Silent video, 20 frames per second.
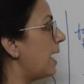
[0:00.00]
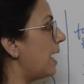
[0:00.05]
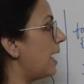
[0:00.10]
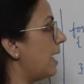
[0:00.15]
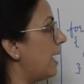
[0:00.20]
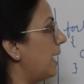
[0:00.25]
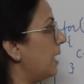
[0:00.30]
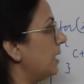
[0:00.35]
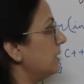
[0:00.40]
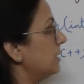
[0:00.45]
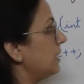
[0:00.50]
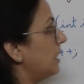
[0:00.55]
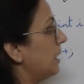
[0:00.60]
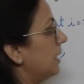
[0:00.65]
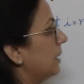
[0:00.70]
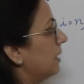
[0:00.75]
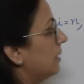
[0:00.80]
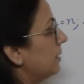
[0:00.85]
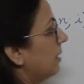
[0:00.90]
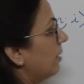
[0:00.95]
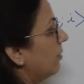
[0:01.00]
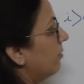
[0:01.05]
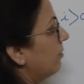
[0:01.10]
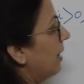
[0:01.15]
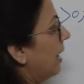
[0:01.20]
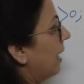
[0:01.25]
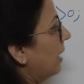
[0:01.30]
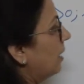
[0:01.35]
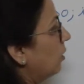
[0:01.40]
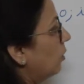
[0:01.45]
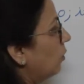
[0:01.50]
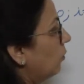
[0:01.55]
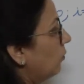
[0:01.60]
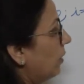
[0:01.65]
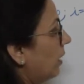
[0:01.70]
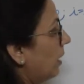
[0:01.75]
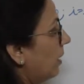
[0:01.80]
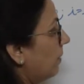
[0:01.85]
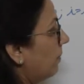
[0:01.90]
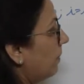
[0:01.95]
and here the value
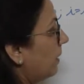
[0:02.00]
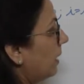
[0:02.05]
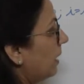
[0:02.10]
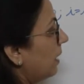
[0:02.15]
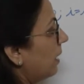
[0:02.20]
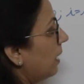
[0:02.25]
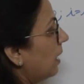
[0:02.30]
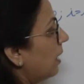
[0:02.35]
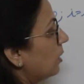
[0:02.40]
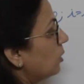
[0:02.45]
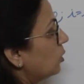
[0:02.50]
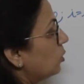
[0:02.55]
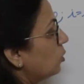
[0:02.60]
will be